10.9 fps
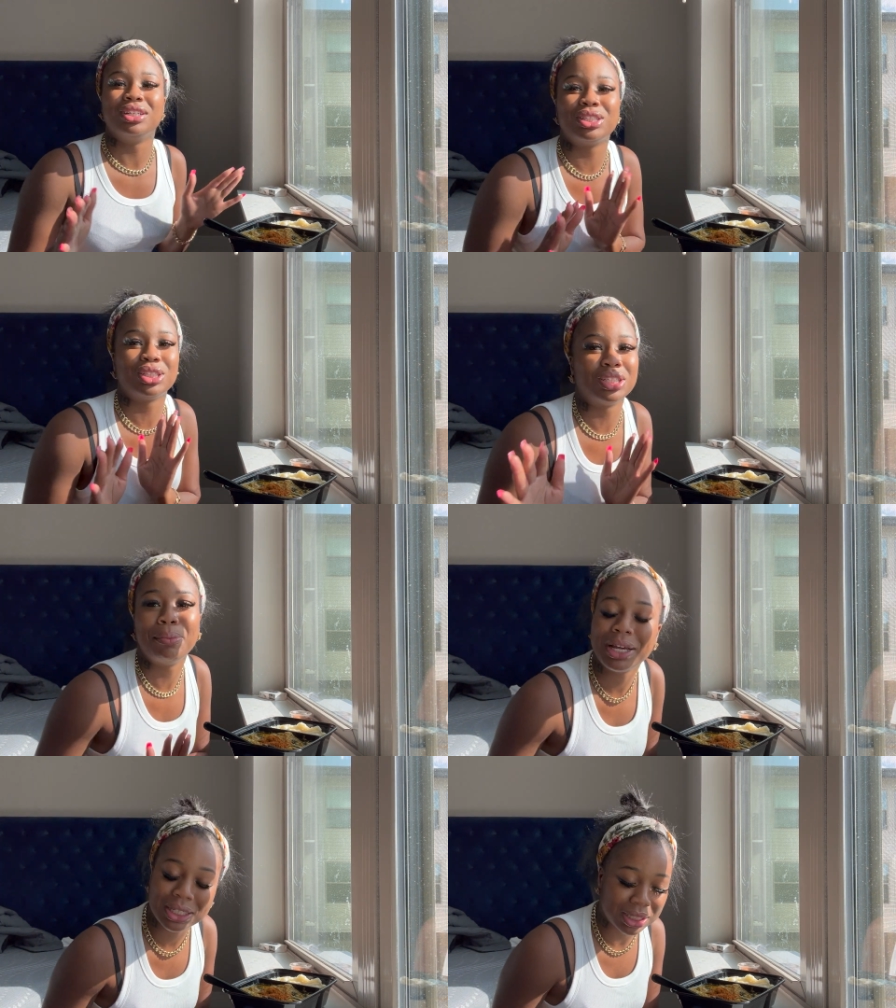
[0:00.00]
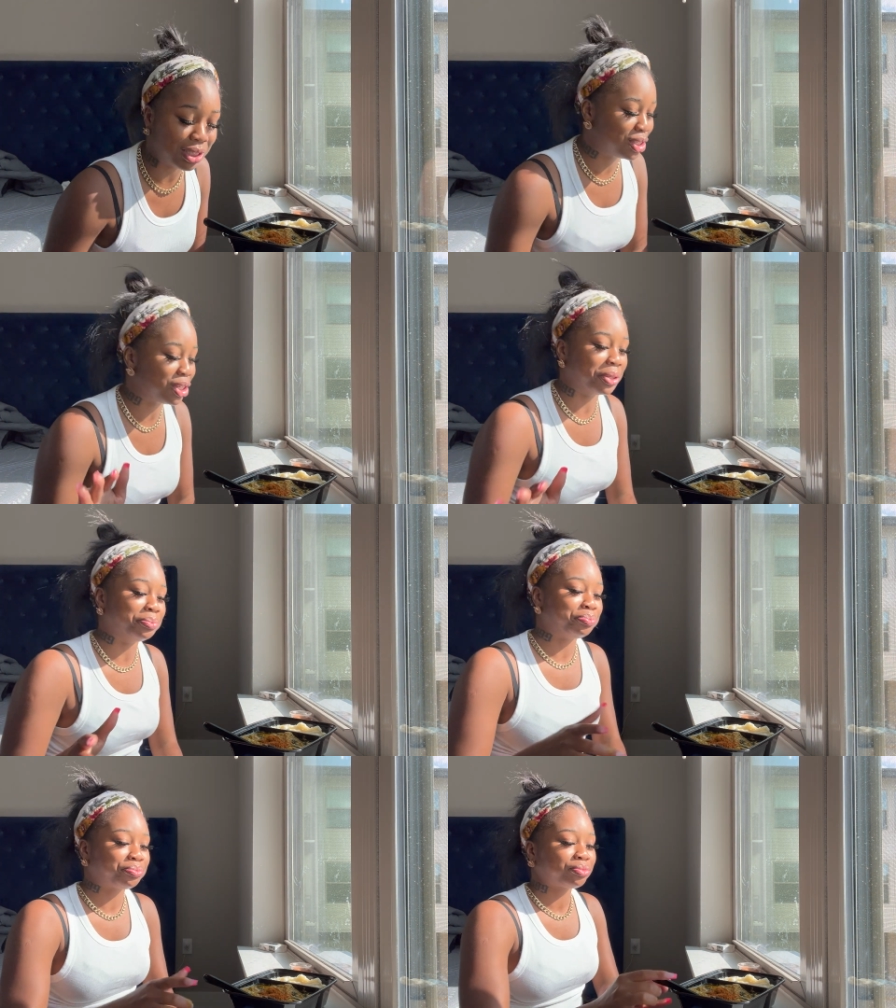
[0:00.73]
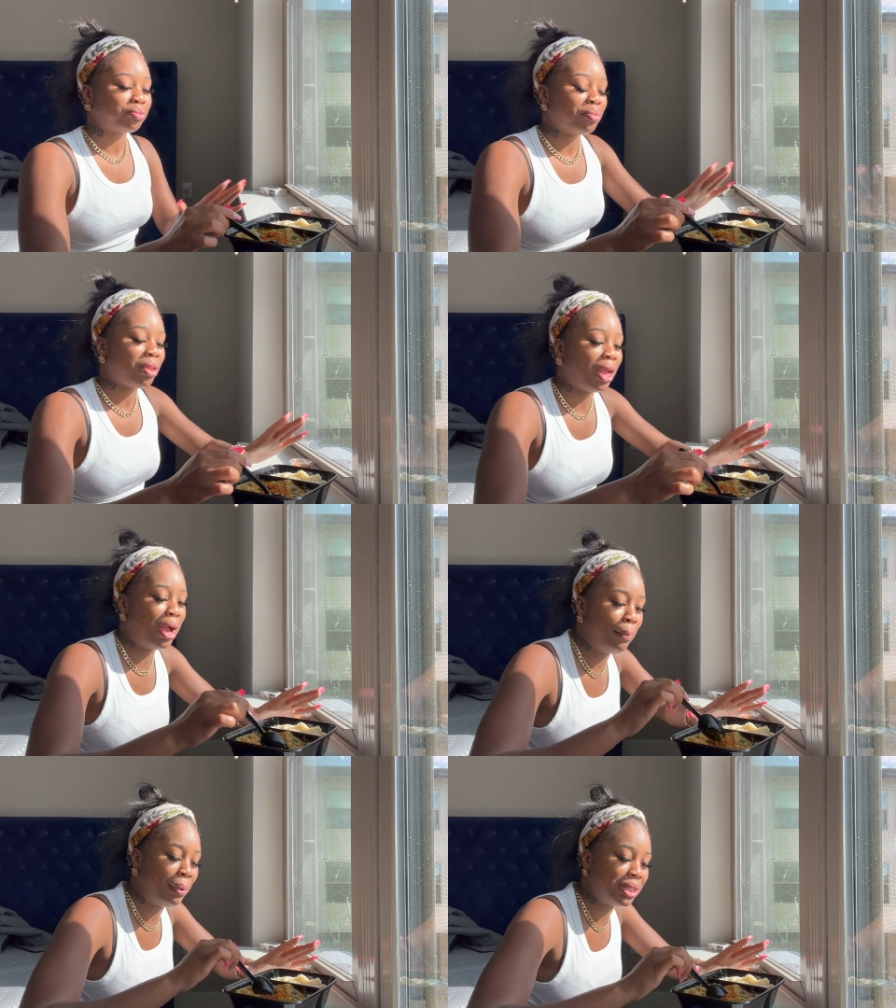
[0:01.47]
This is amazing. So
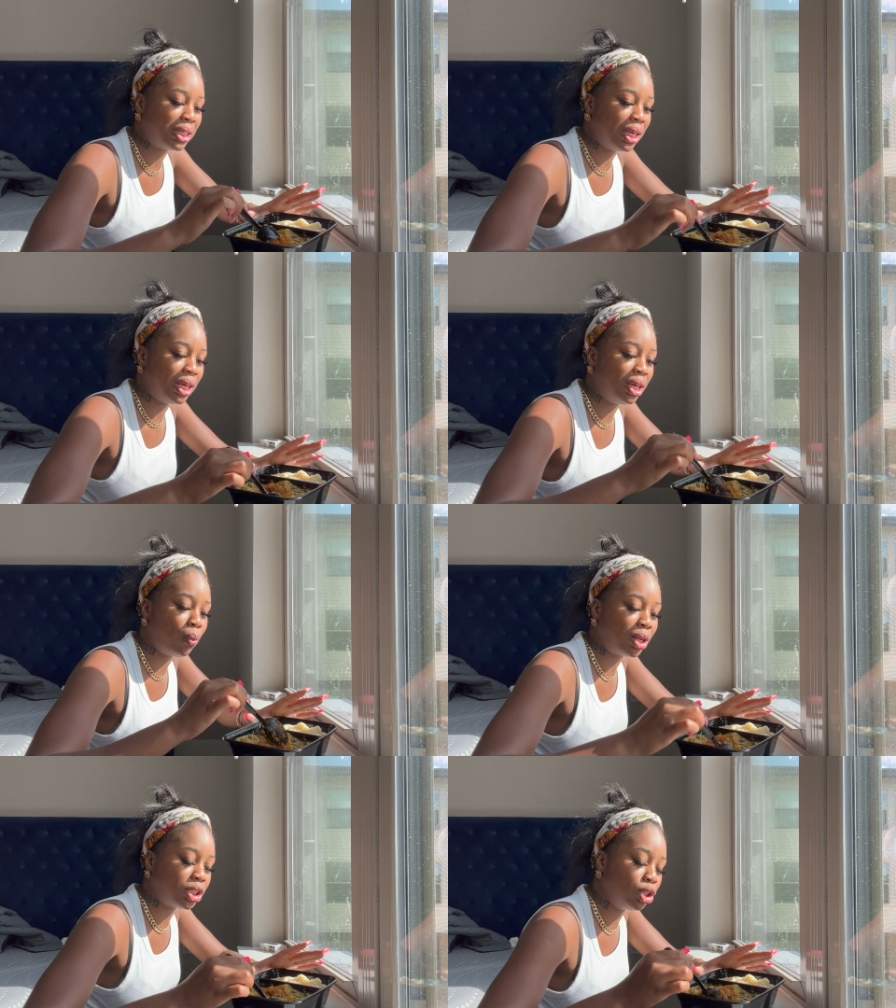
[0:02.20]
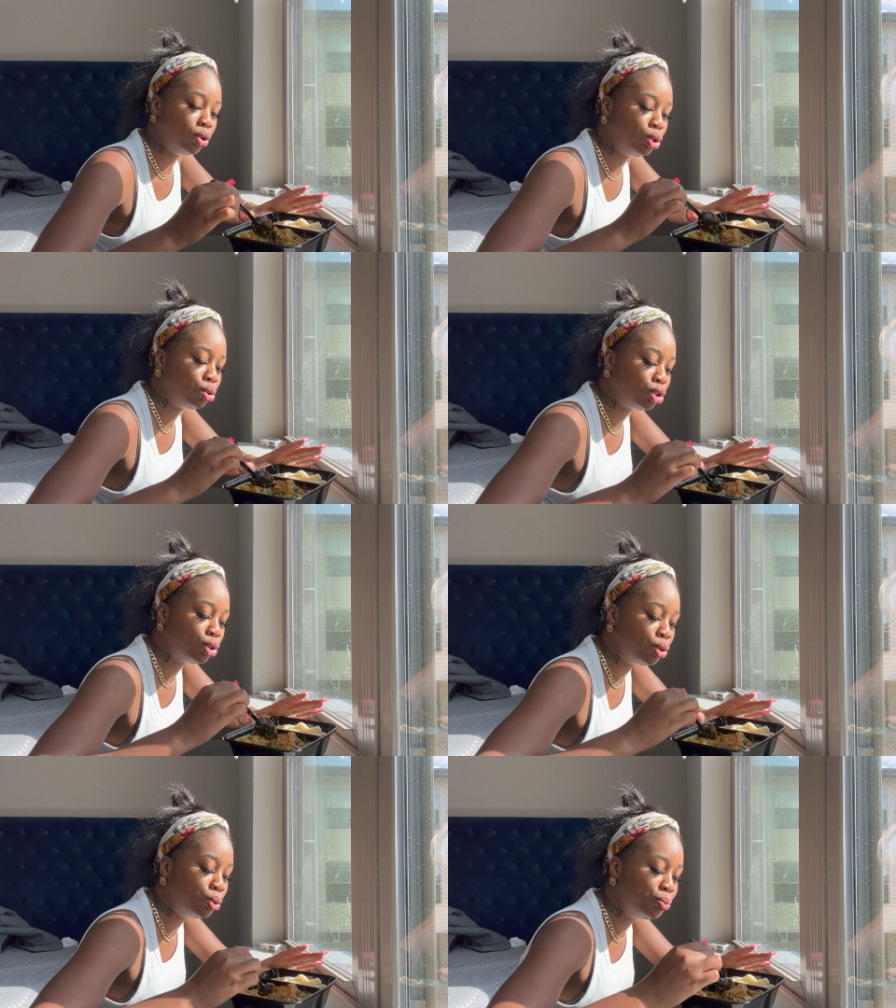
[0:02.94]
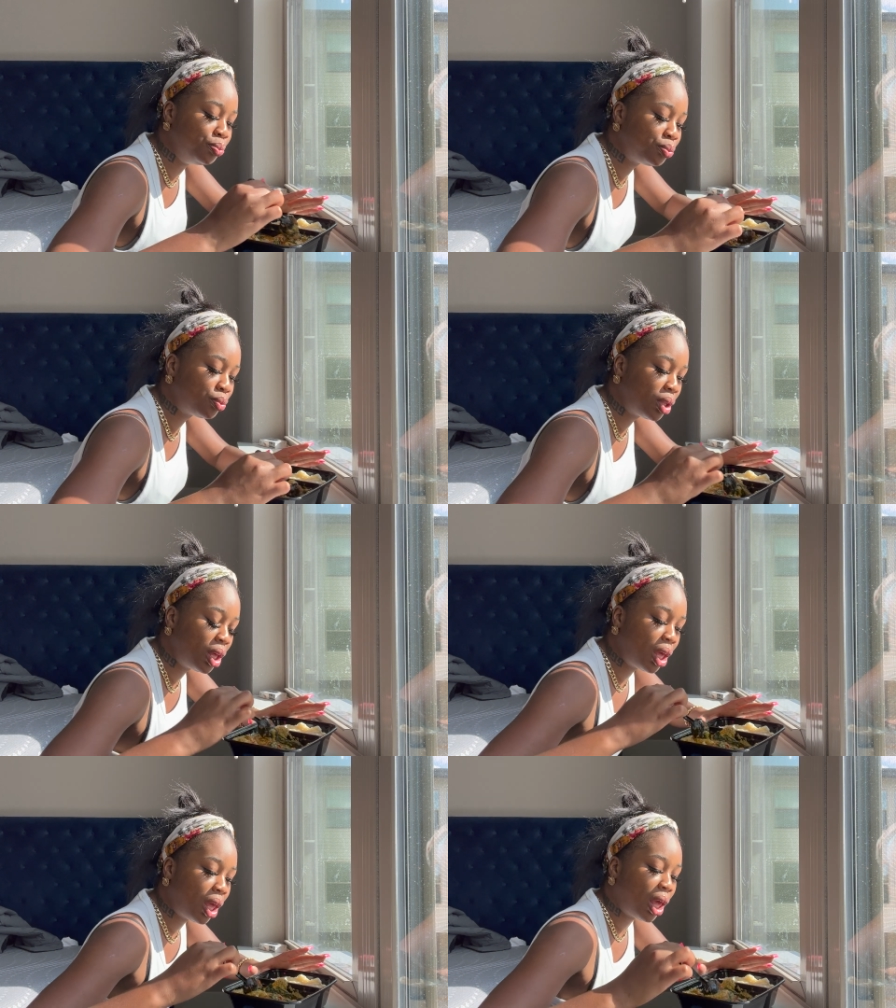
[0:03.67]
I'm about to eat, watch a little YouTube,
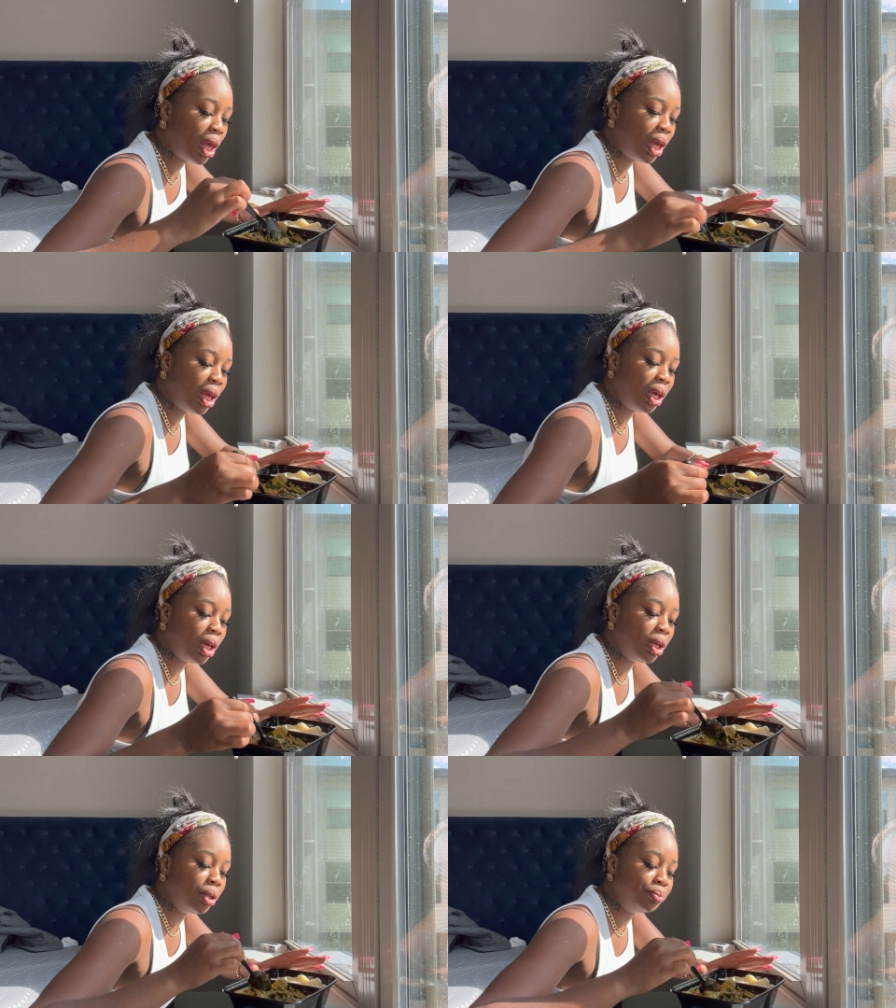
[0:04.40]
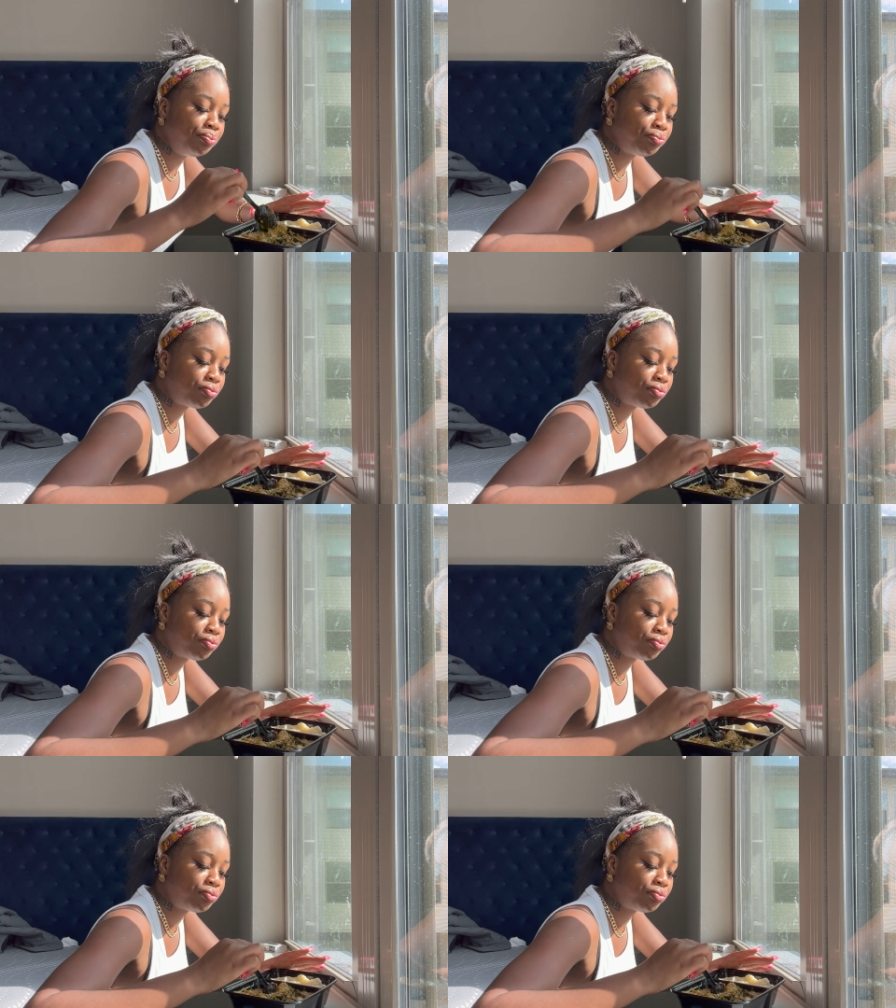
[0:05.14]
and